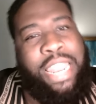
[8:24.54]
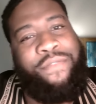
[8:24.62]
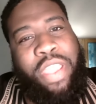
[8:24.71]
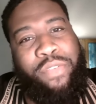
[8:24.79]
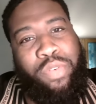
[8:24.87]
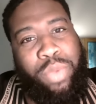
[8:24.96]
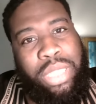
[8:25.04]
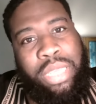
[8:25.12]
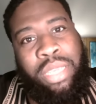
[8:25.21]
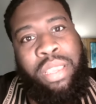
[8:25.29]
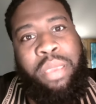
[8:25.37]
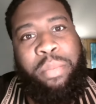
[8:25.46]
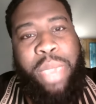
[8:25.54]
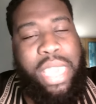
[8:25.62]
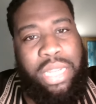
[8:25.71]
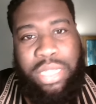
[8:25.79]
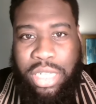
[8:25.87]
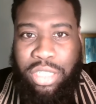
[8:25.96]
that I've never really
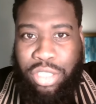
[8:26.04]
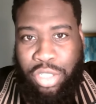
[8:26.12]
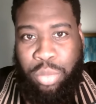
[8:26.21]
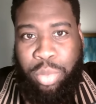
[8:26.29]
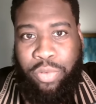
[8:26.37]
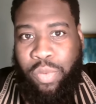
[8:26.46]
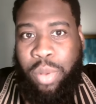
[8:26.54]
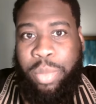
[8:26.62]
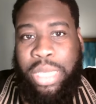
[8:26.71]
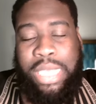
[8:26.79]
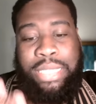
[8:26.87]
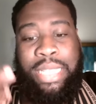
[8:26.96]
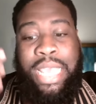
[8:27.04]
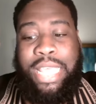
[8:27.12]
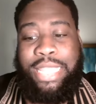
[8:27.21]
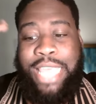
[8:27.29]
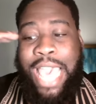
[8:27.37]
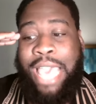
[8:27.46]
paid attention to before because
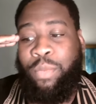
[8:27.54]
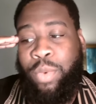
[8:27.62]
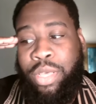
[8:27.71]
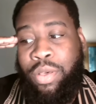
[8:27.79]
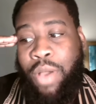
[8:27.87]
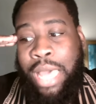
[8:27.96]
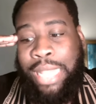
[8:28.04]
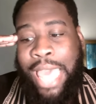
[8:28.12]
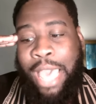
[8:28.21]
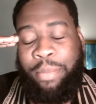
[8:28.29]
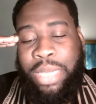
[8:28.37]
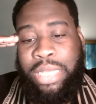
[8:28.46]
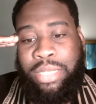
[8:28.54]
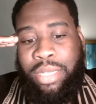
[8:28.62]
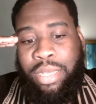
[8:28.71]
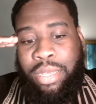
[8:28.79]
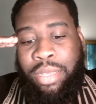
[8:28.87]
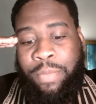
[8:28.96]
that will allow me
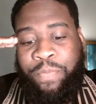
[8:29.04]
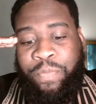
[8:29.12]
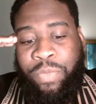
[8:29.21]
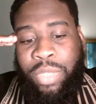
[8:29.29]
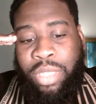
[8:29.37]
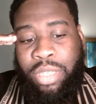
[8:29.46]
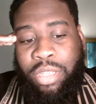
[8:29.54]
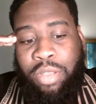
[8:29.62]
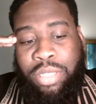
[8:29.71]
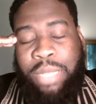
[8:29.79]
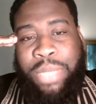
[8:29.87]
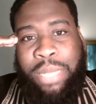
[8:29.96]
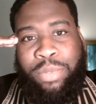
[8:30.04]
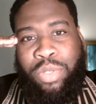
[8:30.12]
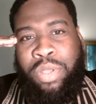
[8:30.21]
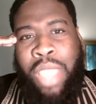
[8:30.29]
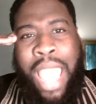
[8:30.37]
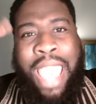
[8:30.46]
to you know
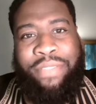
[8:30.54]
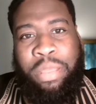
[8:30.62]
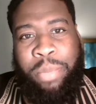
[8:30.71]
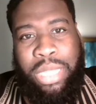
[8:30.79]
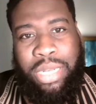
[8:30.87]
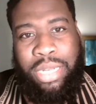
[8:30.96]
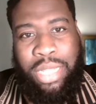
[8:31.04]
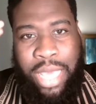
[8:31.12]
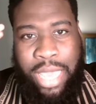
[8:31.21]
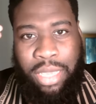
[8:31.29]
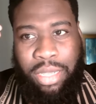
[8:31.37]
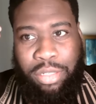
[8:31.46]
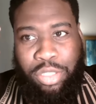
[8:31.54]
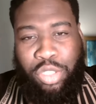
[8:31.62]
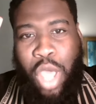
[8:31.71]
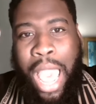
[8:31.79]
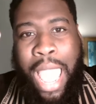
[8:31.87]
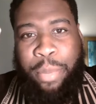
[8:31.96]
sometimes i have the ability to like
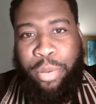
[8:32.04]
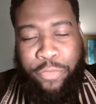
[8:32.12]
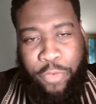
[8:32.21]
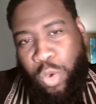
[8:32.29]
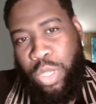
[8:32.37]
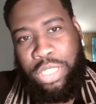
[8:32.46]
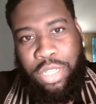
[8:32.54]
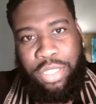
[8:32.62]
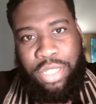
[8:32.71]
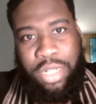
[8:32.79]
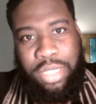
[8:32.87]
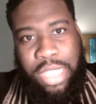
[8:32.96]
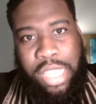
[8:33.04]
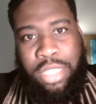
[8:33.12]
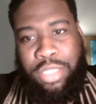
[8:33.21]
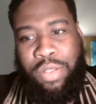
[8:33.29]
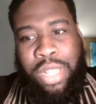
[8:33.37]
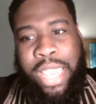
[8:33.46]
hyper focus on certain
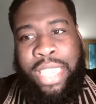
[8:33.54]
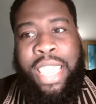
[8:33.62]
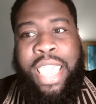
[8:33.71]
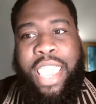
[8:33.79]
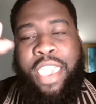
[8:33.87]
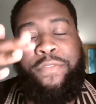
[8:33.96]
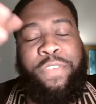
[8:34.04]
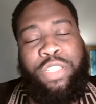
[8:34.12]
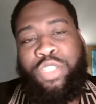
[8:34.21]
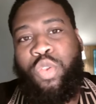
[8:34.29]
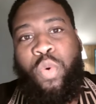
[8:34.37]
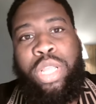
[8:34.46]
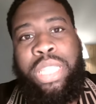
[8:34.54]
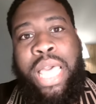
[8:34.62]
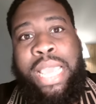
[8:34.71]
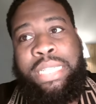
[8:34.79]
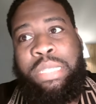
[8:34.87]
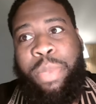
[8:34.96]
things so like if a
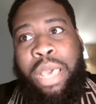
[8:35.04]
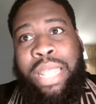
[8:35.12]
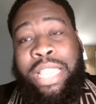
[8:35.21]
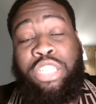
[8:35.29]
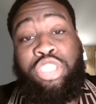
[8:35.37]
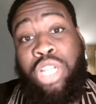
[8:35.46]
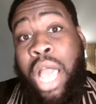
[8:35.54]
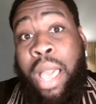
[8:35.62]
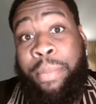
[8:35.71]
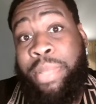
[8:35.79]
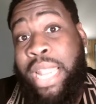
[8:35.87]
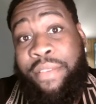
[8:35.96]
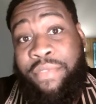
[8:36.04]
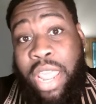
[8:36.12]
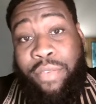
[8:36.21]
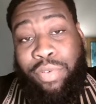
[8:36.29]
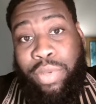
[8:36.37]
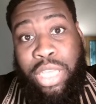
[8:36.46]
storyline is about like a job that i've
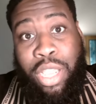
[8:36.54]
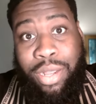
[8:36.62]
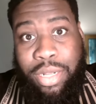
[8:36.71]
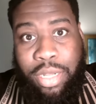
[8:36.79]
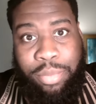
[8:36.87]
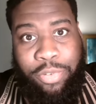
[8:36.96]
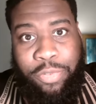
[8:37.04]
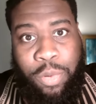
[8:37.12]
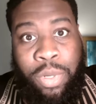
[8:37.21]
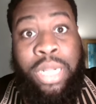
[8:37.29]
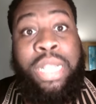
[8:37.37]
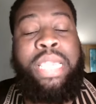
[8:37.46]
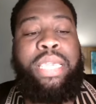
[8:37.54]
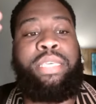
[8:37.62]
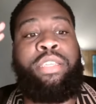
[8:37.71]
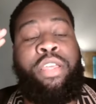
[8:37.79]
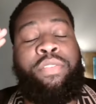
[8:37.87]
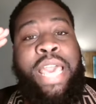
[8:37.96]
never really heard of before
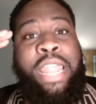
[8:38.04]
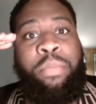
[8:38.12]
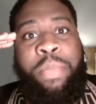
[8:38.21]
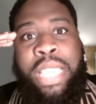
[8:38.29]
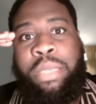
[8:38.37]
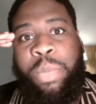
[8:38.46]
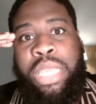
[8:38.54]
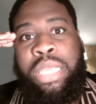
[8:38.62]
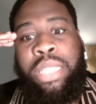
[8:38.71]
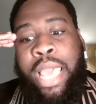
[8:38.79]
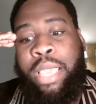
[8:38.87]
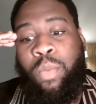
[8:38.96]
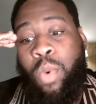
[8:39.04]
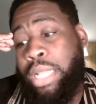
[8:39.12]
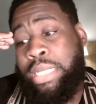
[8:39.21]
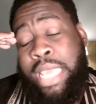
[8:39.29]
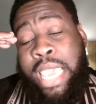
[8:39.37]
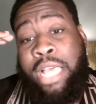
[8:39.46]
you know that'll make me like
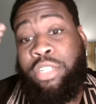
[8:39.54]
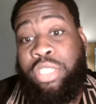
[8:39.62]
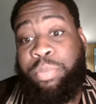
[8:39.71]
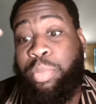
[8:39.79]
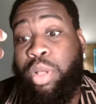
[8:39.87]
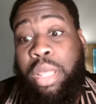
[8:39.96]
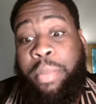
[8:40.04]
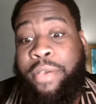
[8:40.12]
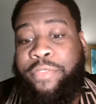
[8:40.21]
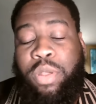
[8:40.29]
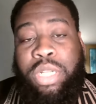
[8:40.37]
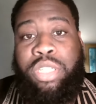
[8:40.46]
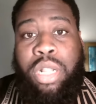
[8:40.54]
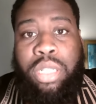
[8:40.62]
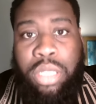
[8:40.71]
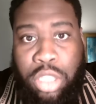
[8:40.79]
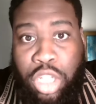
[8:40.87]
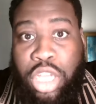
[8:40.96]
one mm-hmm. day i'll just pull up my phone and
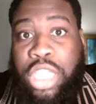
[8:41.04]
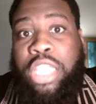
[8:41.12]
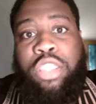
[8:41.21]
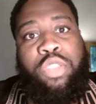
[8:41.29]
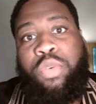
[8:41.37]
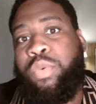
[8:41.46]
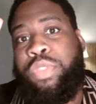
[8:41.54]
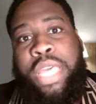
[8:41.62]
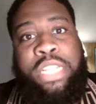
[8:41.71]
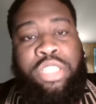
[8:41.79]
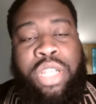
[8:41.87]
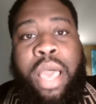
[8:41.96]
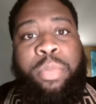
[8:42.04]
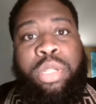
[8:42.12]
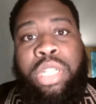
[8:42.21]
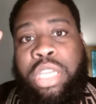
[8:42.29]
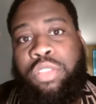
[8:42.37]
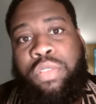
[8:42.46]
start looking through that job
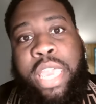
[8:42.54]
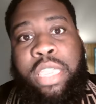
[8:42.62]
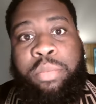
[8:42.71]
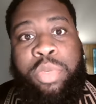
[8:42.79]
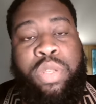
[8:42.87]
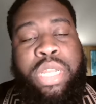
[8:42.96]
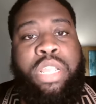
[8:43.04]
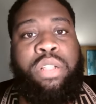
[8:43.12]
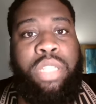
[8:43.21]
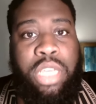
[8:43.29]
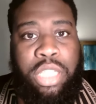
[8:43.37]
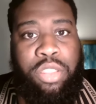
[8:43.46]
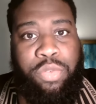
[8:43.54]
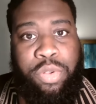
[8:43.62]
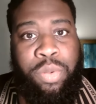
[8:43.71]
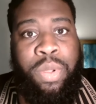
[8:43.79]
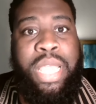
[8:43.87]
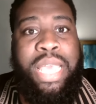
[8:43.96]
or looking through that community or looking
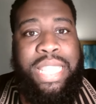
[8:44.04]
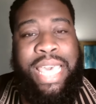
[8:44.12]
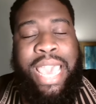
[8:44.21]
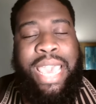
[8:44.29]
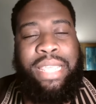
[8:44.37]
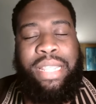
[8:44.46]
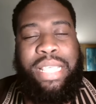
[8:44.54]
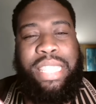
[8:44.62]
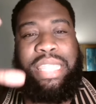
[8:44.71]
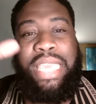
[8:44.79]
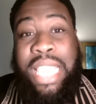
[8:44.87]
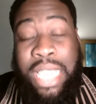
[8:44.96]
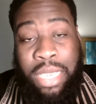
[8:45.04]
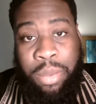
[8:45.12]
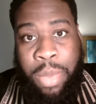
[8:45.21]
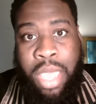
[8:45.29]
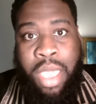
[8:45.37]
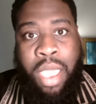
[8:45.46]
through that
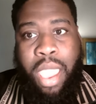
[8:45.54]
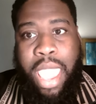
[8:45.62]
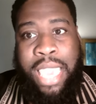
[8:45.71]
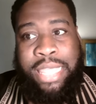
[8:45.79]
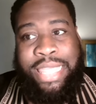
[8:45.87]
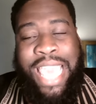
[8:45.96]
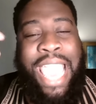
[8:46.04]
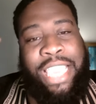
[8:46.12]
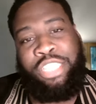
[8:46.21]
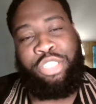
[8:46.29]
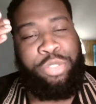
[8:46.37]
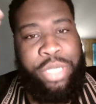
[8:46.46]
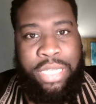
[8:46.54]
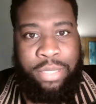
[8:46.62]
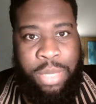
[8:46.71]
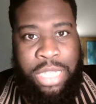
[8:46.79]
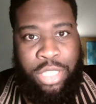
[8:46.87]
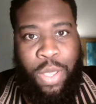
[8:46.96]
theme and that
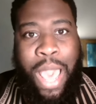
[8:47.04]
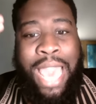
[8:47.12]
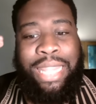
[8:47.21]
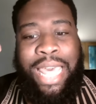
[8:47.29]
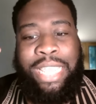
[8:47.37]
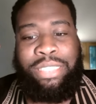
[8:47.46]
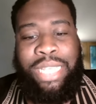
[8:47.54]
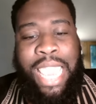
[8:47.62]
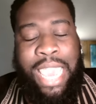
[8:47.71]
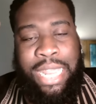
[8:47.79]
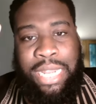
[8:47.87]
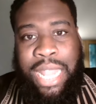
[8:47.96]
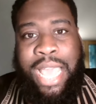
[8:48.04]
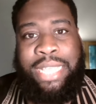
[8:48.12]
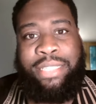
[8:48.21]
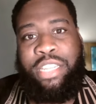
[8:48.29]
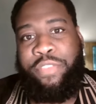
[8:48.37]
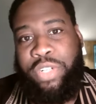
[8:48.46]
intrigues me. So I like to
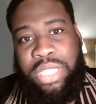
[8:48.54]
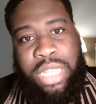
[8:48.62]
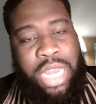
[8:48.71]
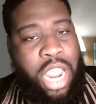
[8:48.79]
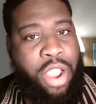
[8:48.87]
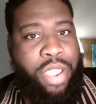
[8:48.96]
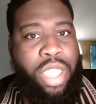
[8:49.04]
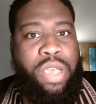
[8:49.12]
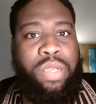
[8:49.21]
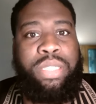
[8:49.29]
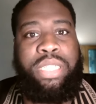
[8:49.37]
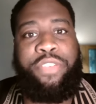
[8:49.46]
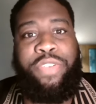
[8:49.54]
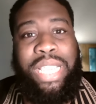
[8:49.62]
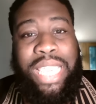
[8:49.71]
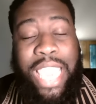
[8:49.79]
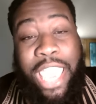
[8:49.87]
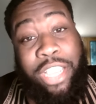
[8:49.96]
analyze different scenarios,
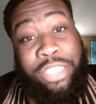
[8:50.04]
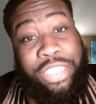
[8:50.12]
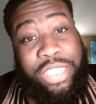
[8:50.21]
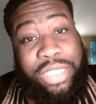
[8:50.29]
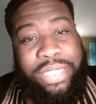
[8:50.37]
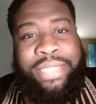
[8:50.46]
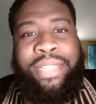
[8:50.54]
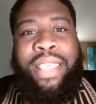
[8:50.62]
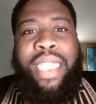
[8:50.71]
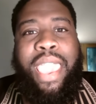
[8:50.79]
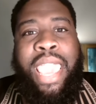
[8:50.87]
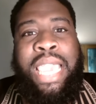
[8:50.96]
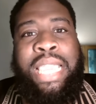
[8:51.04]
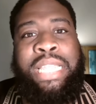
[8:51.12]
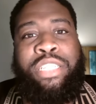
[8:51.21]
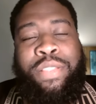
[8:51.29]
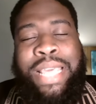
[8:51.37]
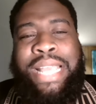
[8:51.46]
different characters,
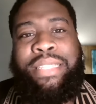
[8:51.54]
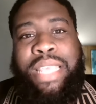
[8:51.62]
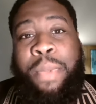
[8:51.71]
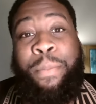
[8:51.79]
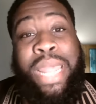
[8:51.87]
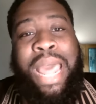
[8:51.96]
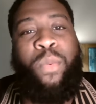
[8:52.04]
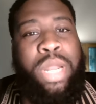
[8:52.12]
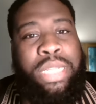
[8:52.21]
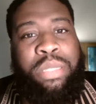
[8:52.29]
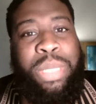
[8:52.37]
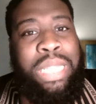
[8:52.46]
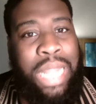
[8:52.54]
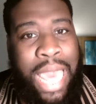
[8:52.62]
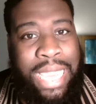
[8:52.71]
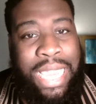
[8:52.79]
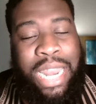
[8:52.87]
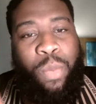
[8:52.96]
and so that's. But I want it to be
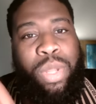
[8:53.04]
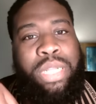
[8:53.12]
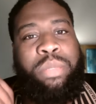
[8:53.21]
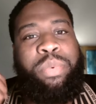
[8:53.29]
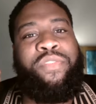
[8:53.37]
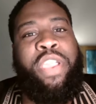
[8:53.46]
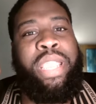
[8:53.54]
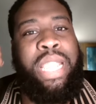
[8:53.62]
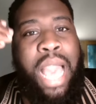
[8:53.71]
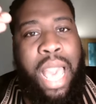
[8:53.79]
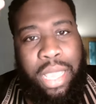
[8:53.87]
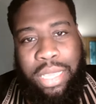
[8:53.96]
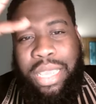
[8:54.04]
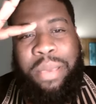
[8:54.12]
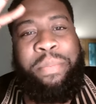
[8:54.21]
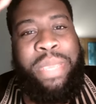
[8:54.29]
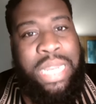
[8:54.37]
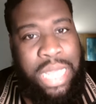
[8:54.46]
light, and I want it to be very com-
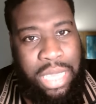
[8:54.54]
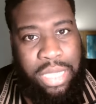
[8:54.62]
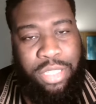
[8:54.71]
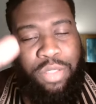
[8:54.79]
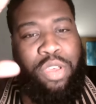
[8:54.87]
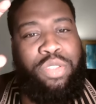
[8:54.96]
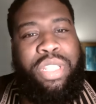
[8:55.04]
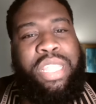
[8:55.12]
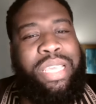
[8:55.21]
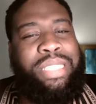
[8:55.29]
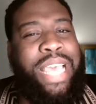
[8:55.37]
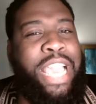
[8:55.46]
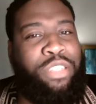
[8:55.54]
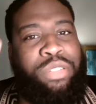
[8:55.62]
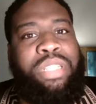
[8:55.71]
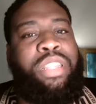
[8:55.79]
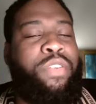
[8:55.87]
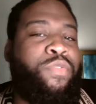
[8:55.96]
comedic. So those are the things that I
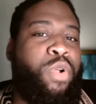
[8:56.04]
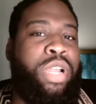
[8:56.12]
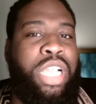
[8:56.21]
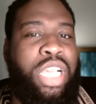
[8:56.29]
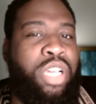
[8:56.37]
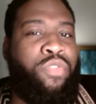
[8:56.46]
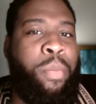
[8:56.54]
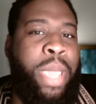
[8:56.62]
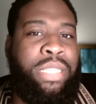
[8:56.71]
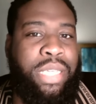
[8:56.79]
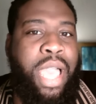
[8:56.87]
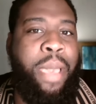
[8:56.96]
usually look for yes. in a good romantic